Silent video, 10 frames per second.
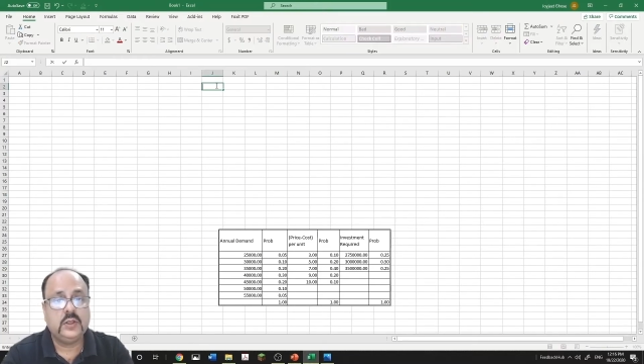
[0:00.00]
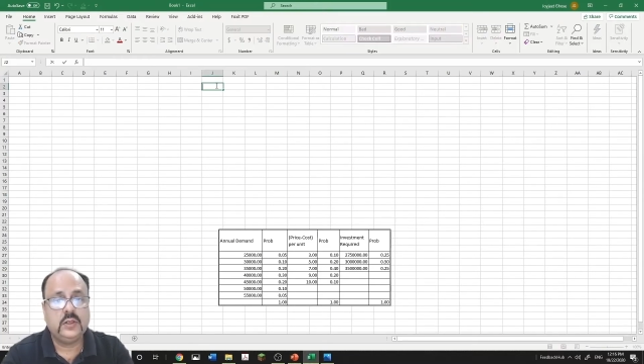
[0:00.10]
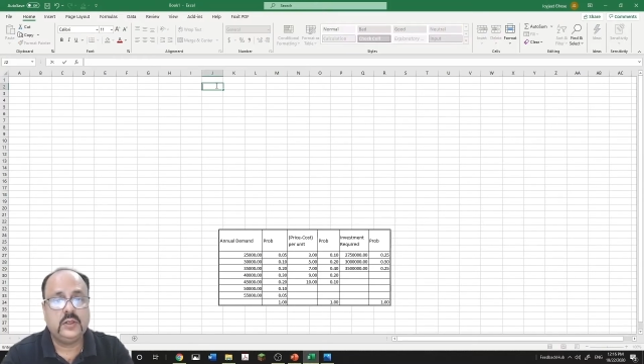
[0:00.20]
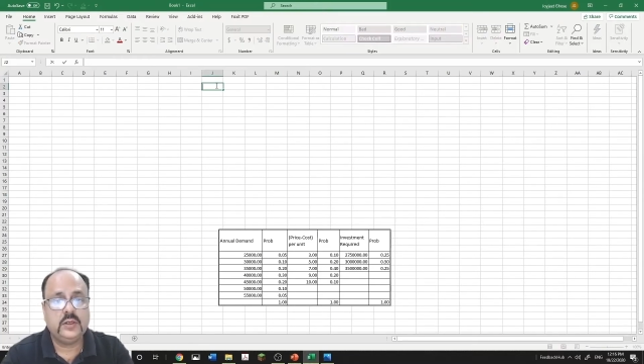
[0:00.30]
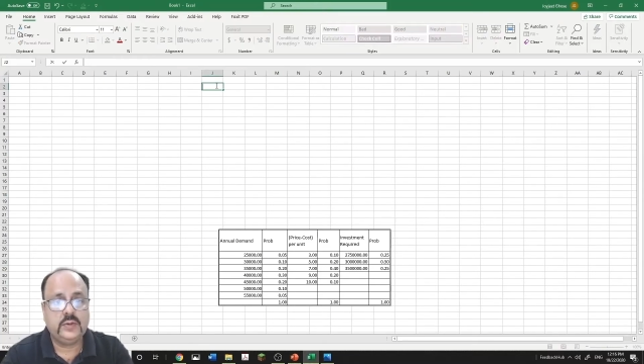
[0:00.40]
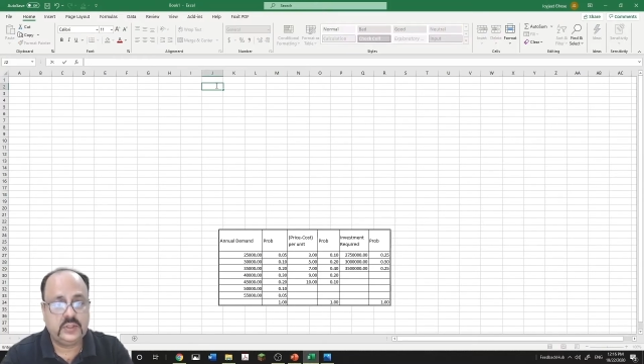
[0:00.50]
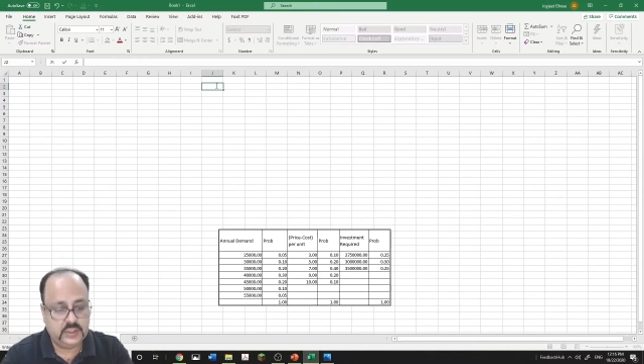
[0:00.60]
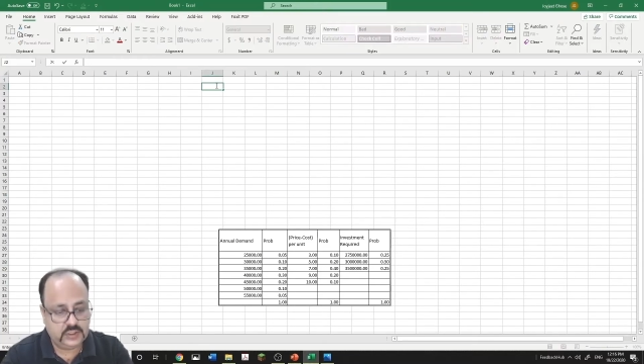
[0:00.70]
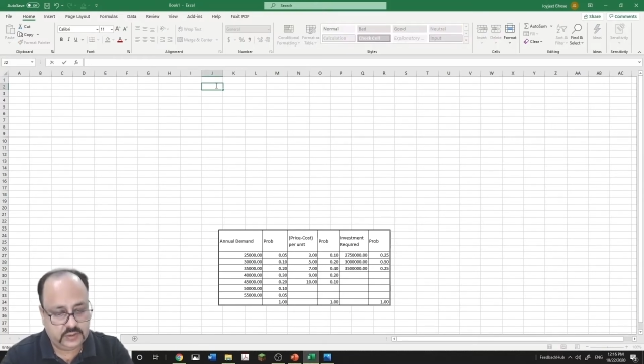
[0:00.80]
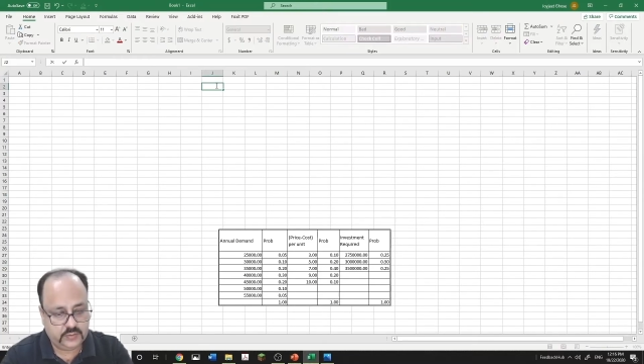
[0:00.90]
Let me
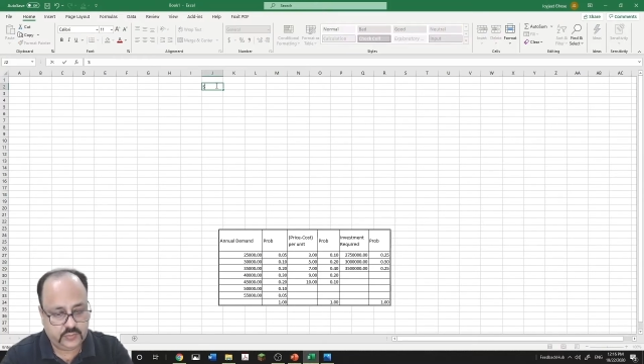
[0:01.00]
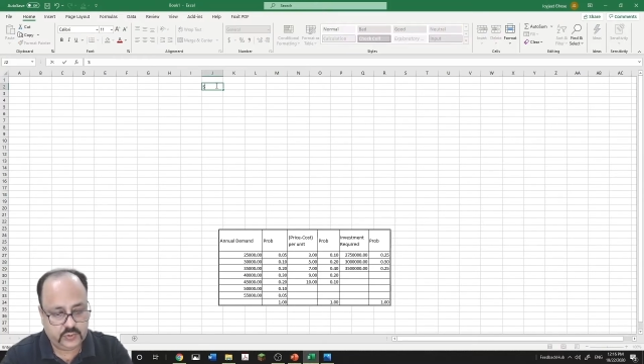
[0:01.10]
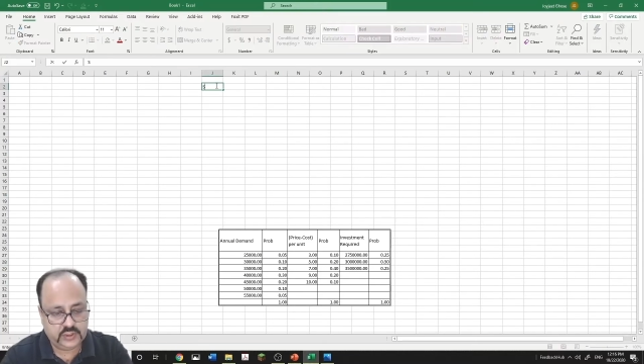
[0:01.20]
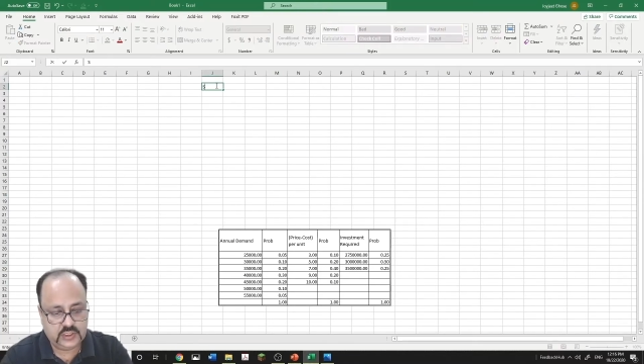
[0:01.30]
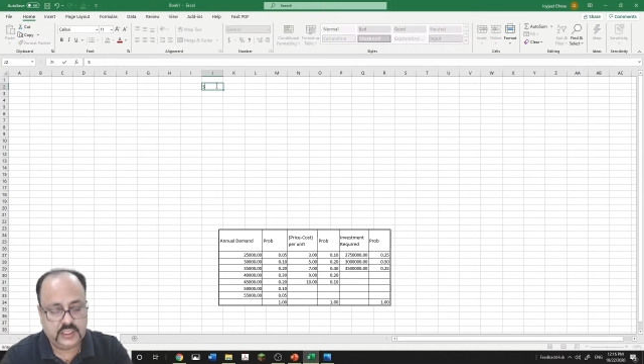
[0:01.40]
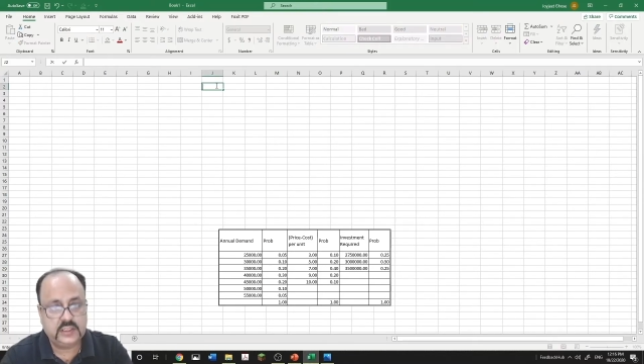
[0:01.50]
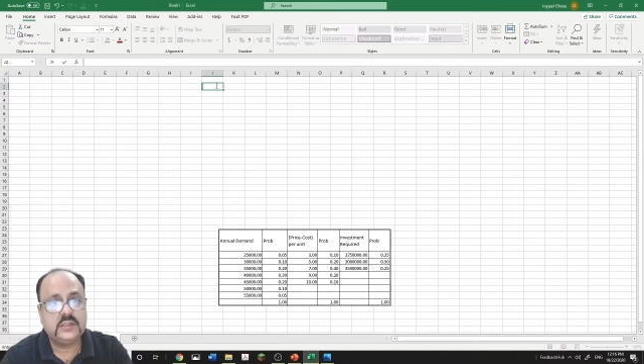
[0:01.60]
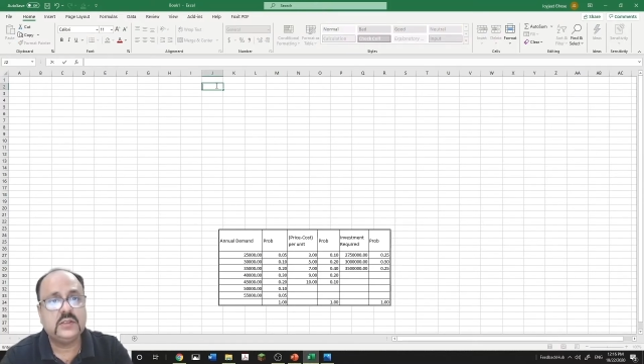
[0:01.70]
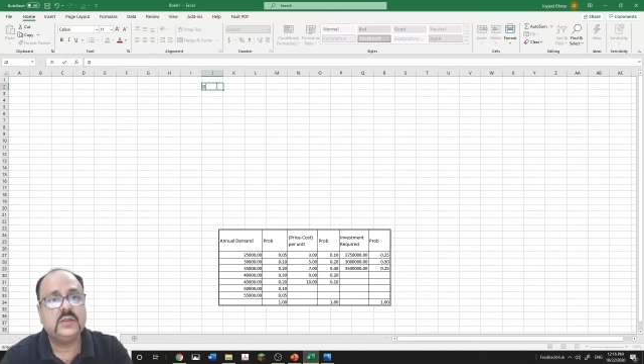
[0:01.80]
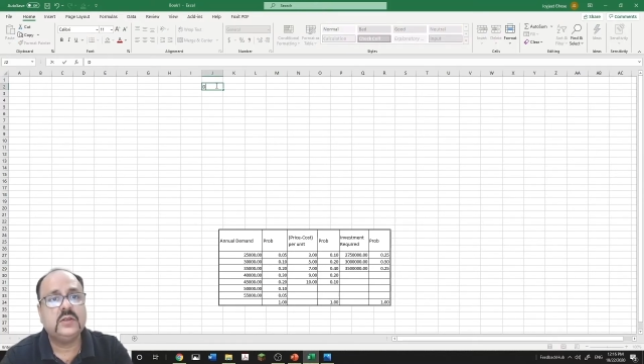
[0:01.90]
put it like this:
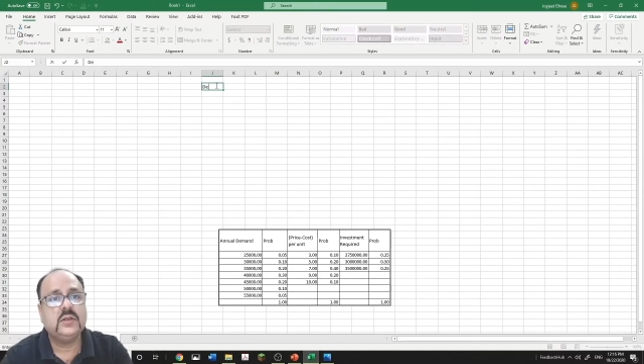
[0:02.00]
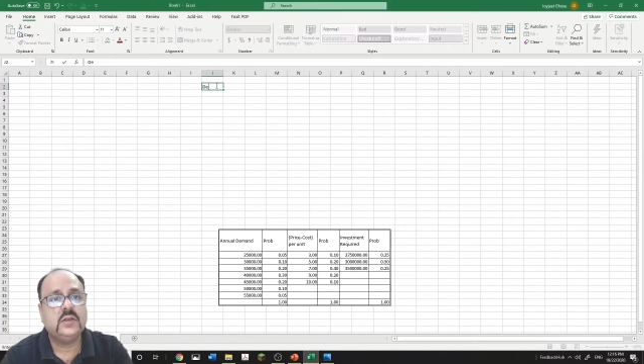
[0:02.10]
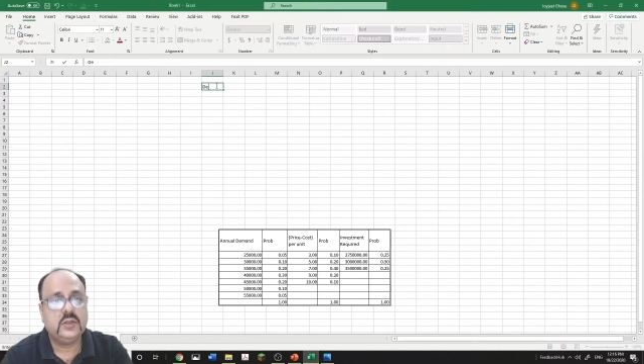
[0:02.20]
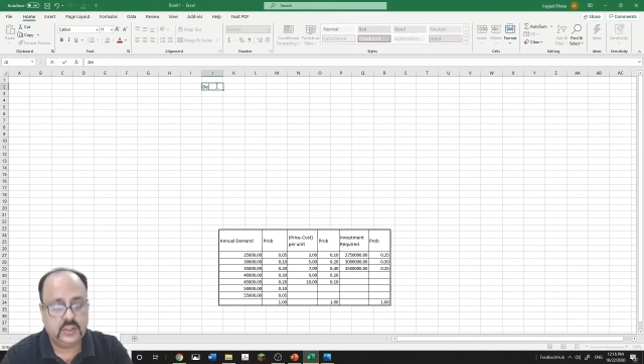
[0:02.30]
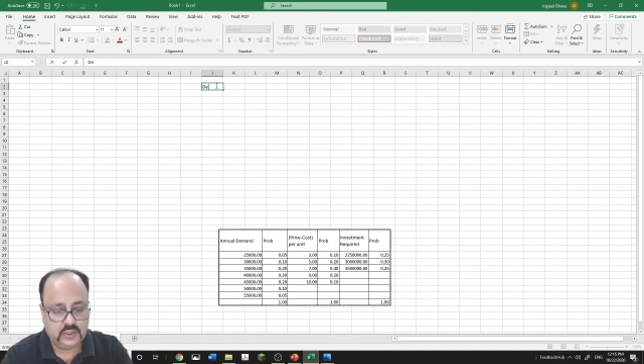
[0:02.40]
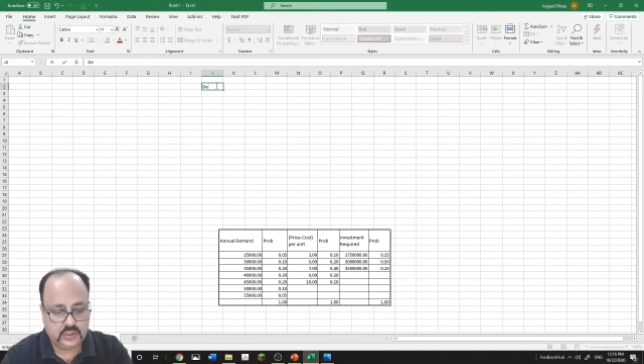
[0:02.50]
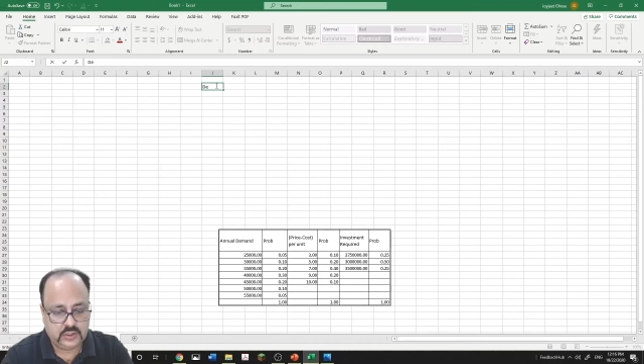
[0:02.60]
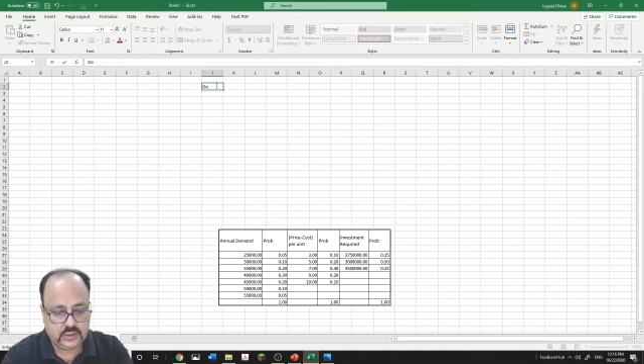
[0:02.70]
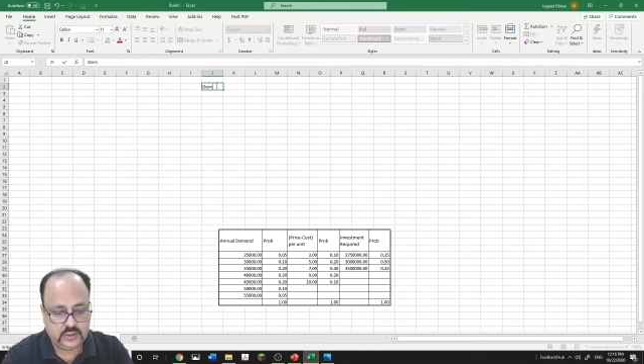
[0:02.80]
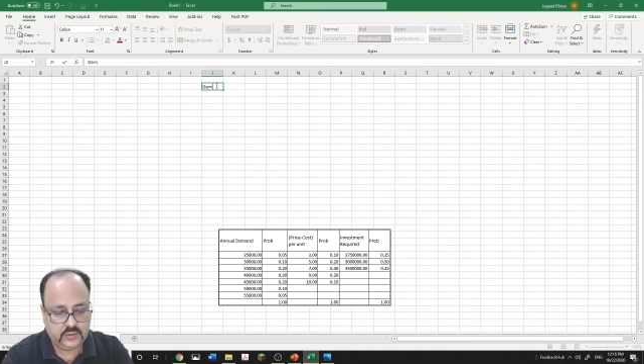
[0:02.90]

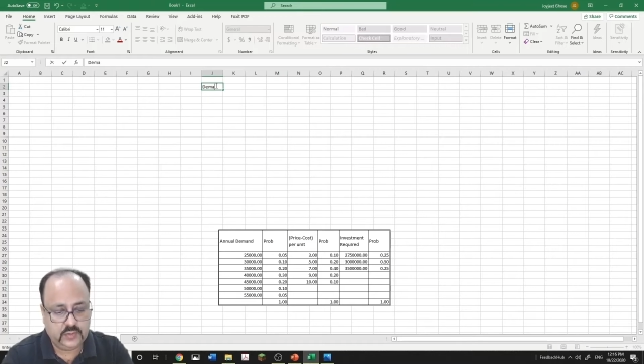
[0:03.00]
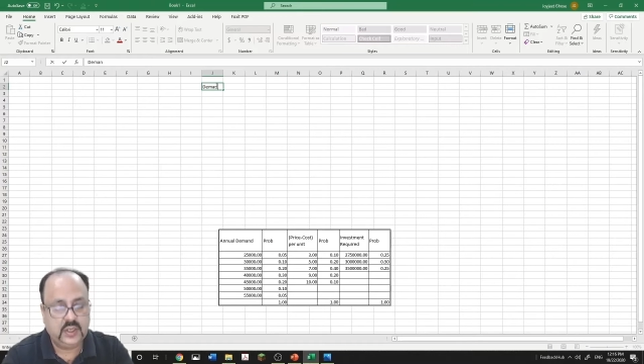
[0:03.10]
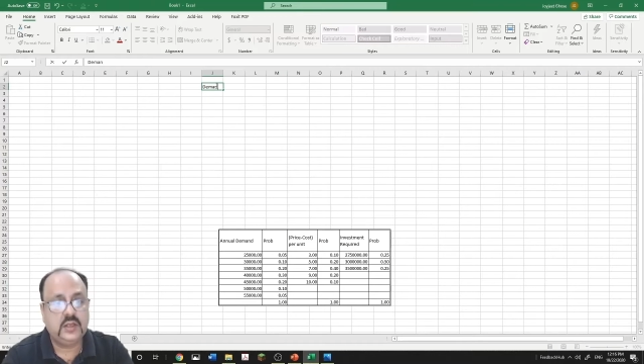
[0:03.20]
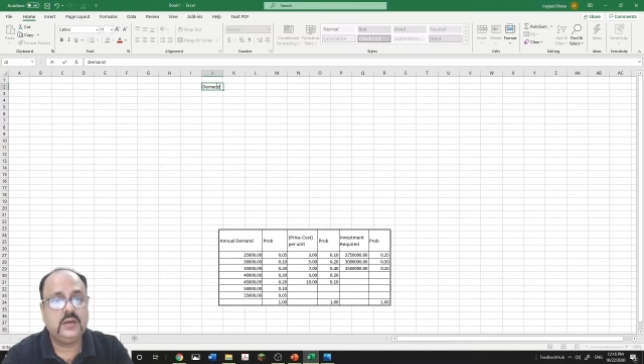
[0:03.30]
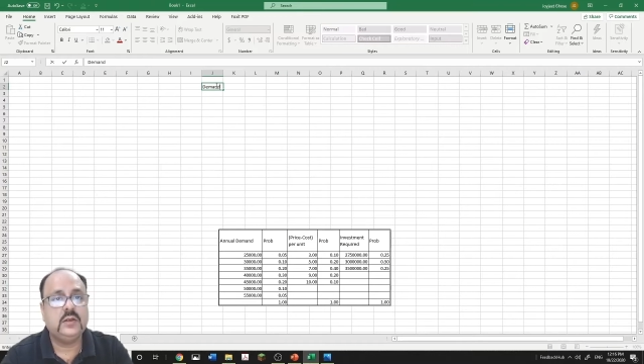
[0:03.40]
demand